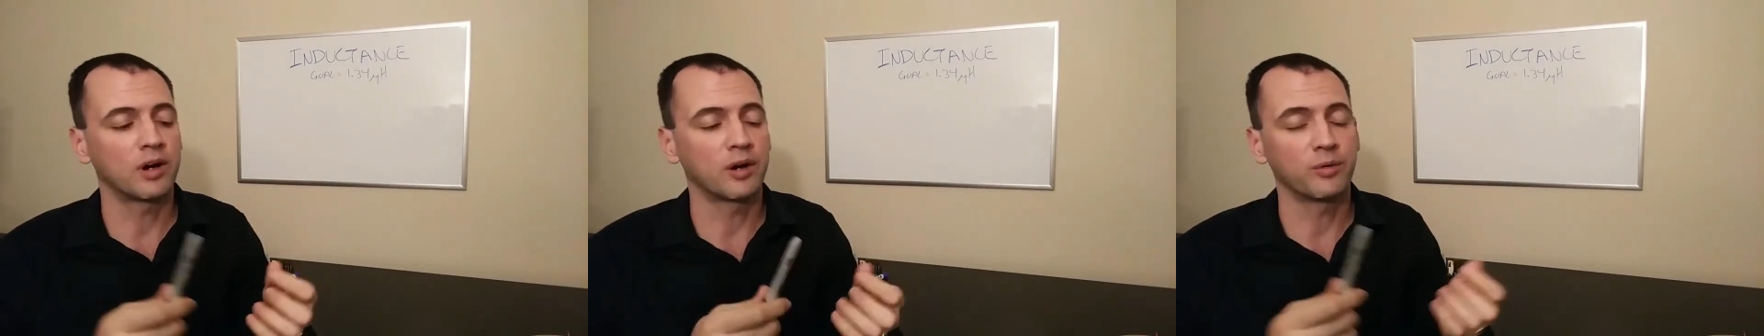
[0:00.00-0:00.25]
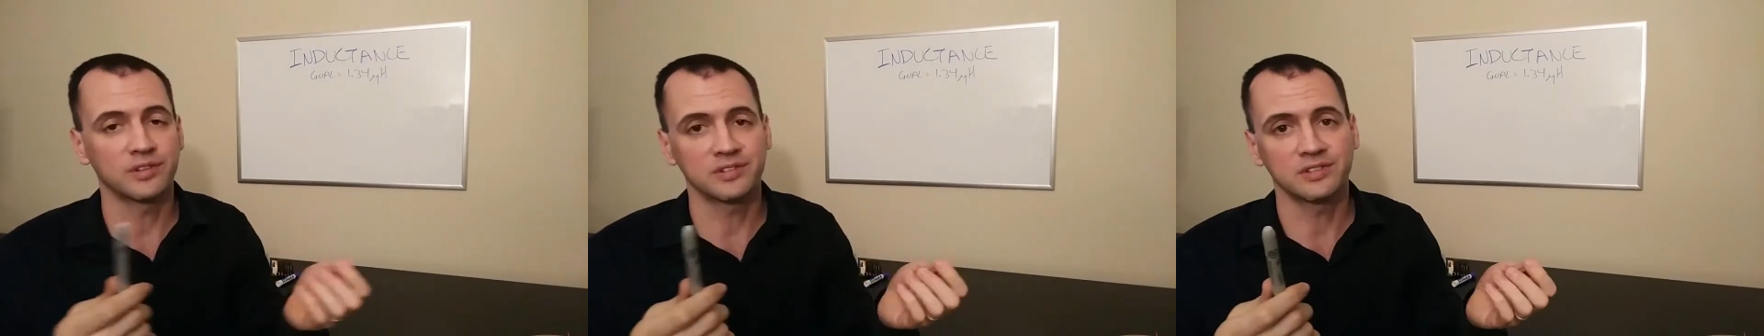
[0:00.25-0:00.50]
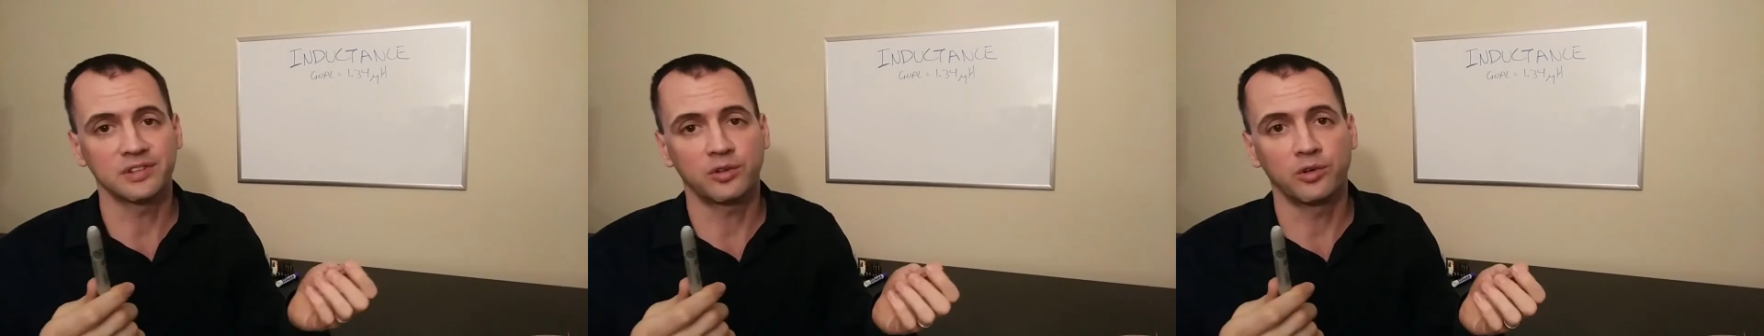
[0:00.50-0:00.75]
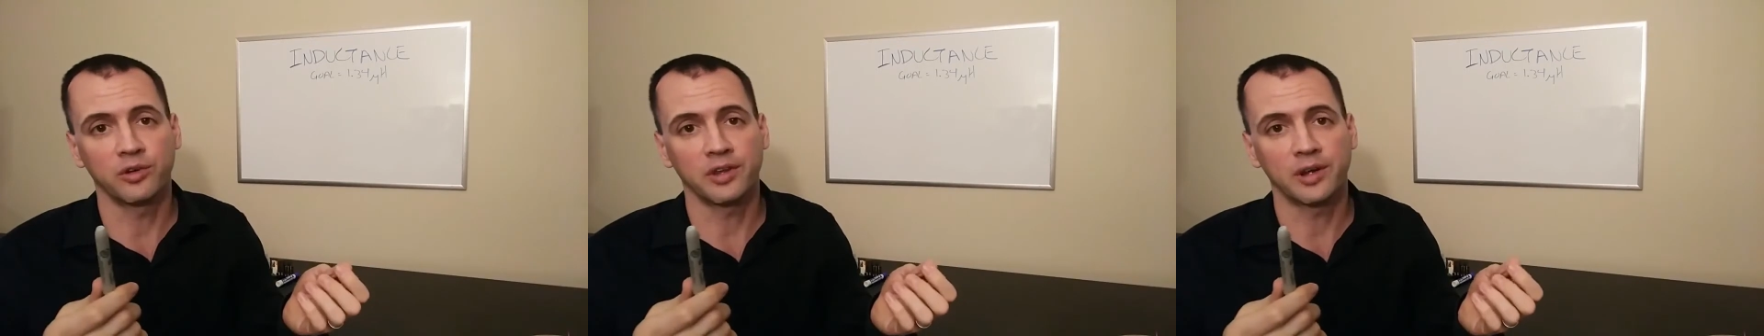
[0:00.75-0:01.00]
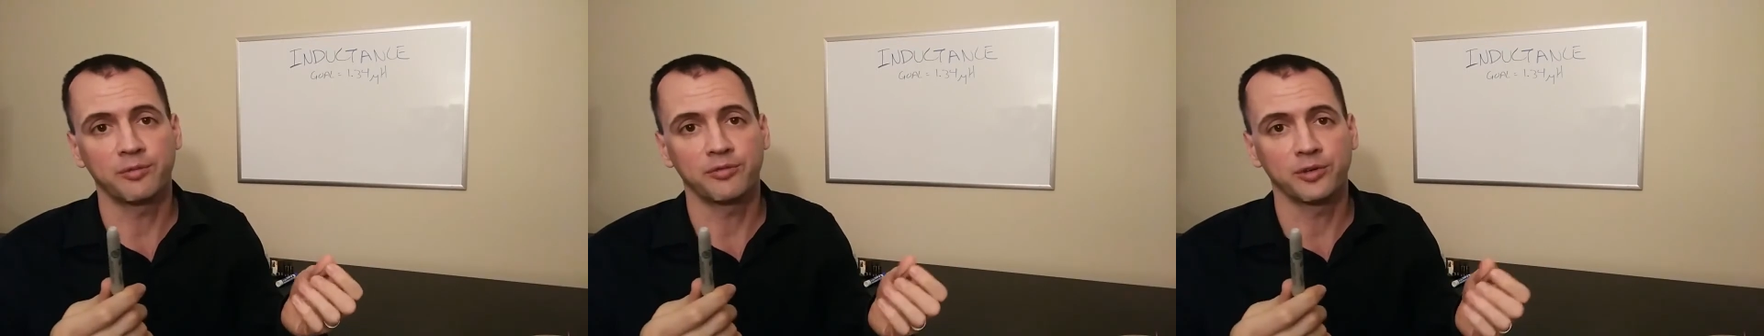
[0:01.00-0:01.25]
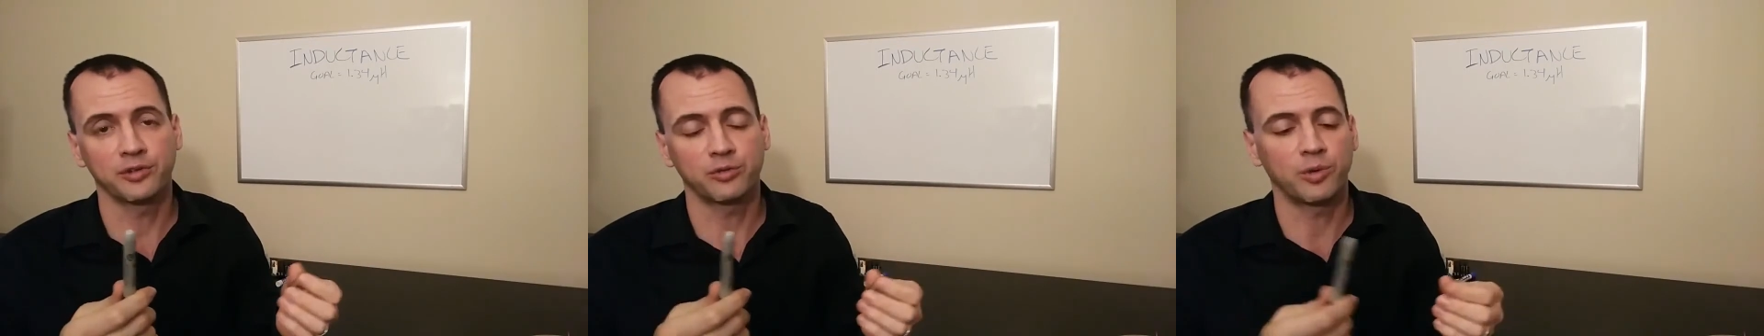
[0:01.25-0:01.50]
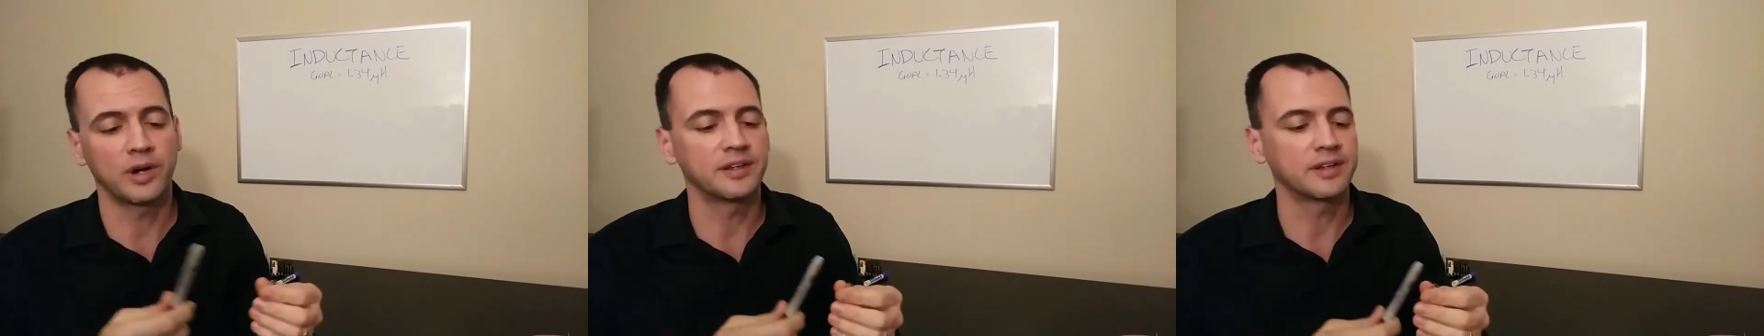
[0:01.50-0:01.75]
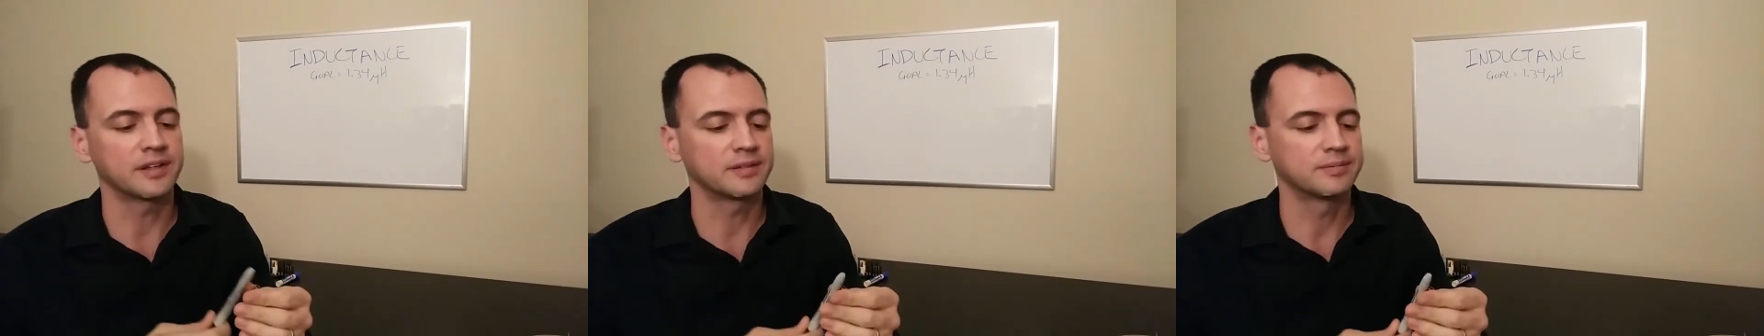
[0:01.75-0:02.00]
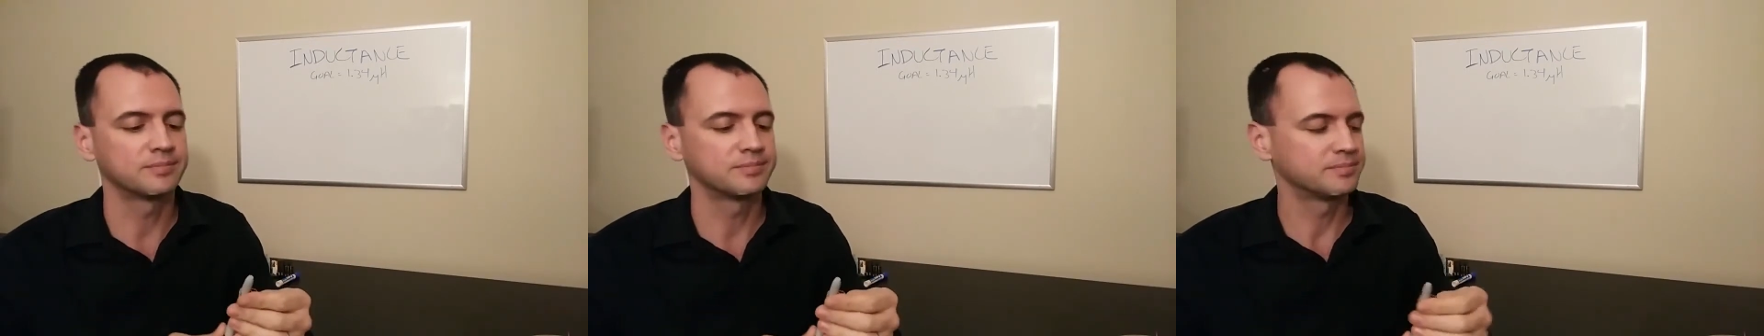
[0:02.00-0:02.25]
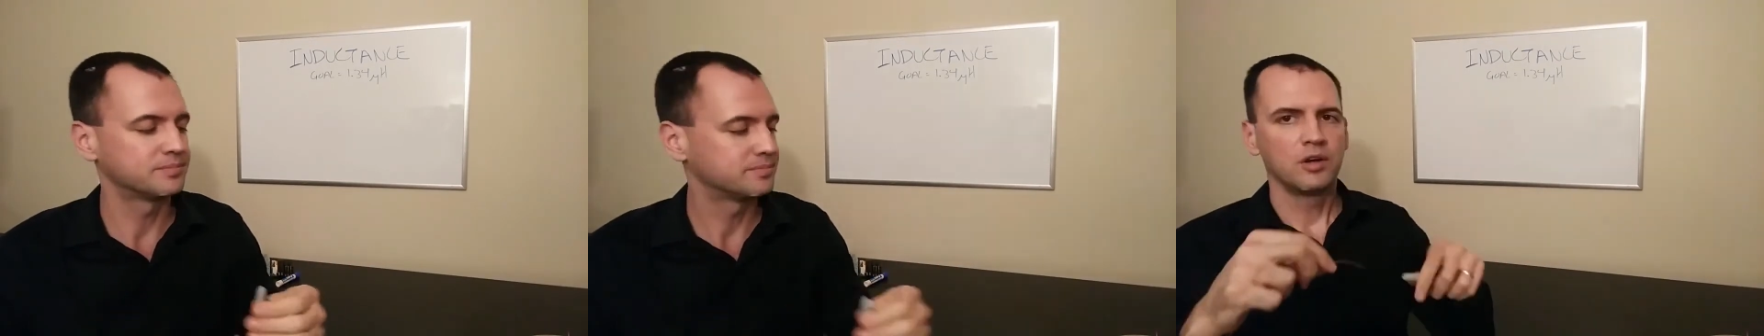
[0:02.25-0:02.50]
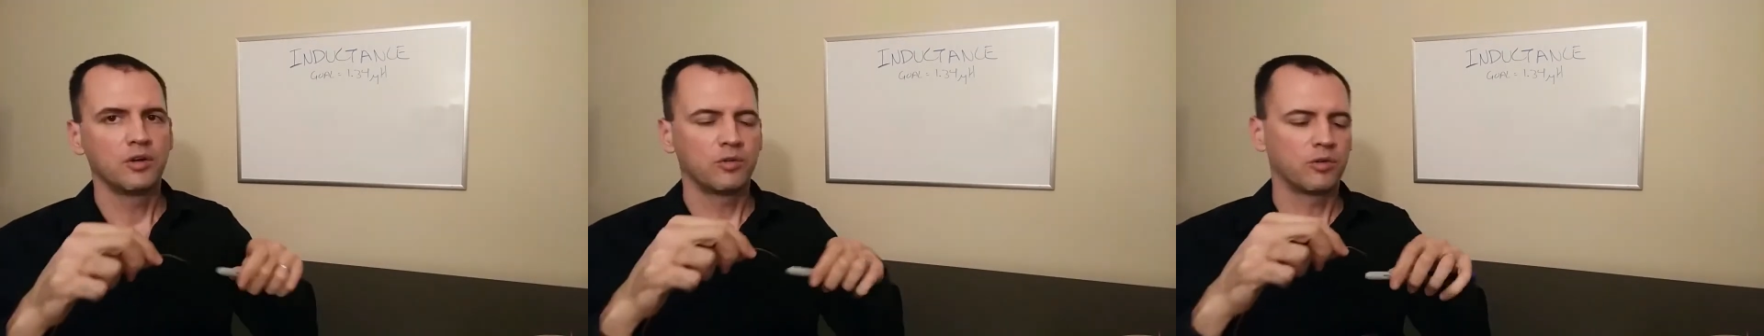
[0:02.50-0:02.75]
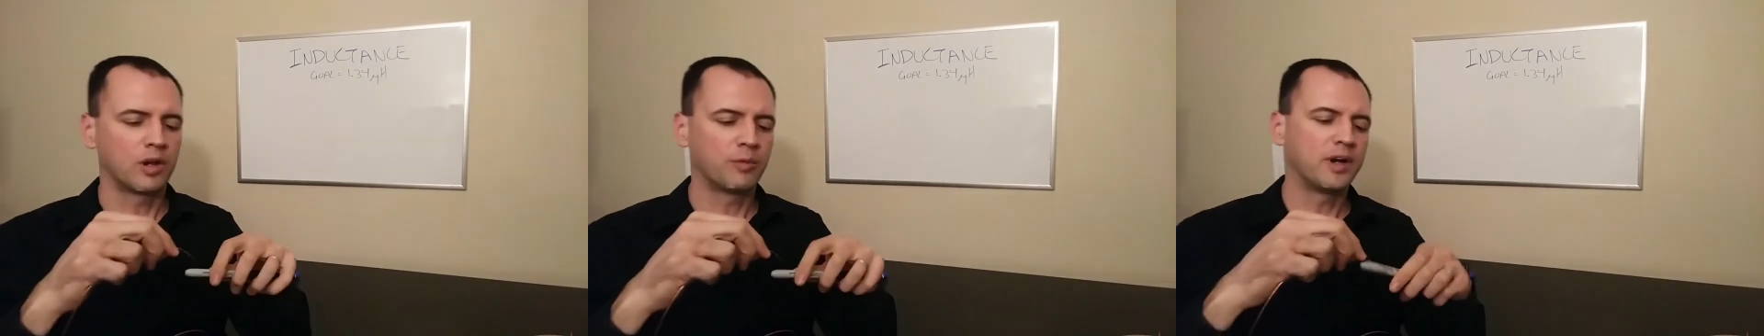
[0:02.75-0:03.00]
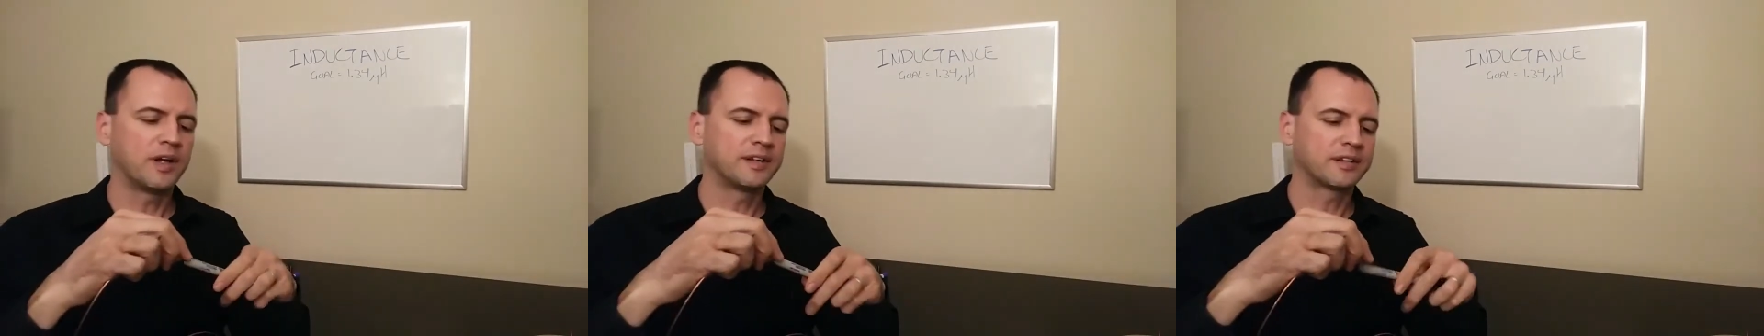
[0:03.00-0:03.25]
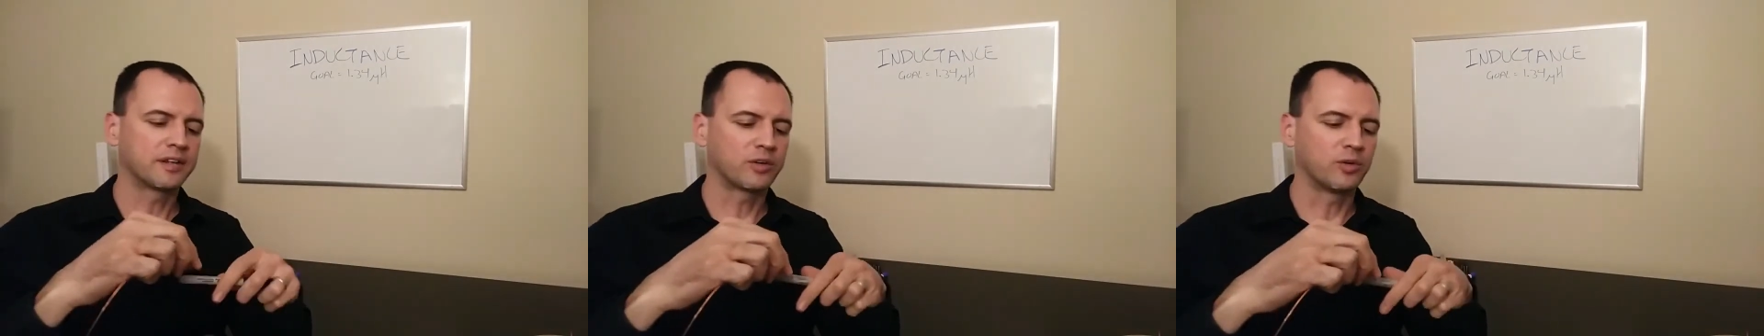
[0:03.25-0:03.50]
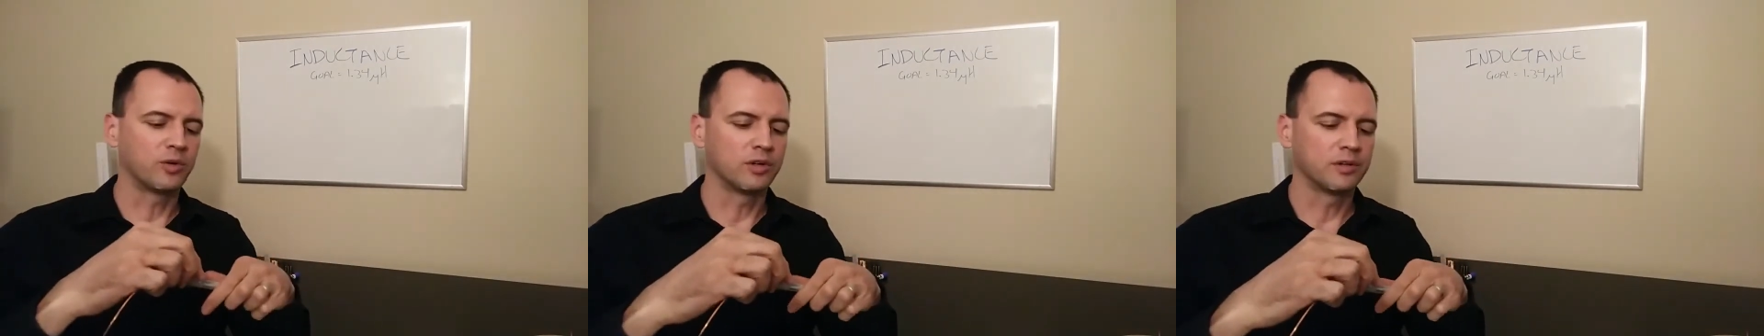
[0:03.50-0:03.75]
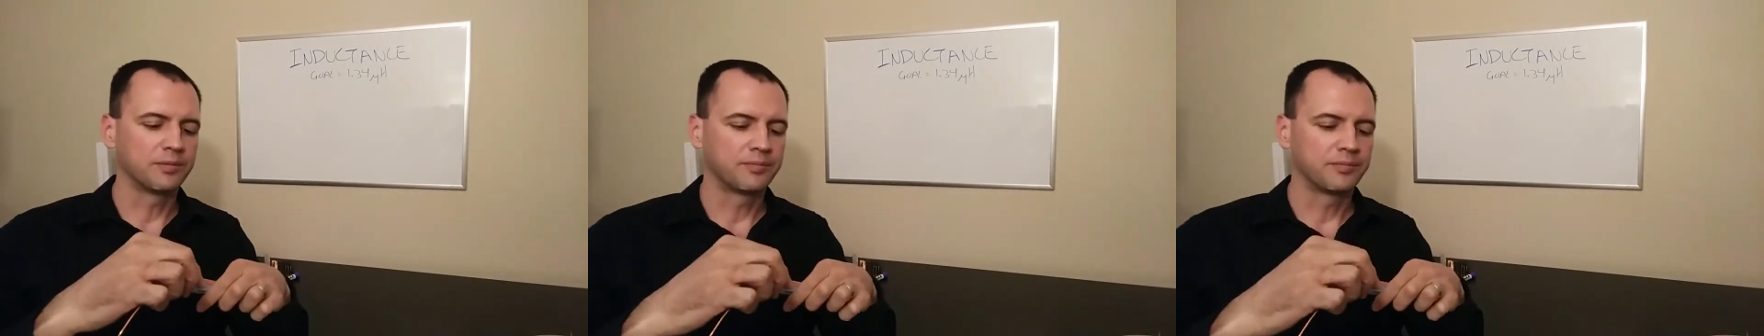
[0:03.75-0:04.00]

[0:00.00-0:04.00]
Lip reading: which is the coil that I'm first winding. When I'm winding the coil,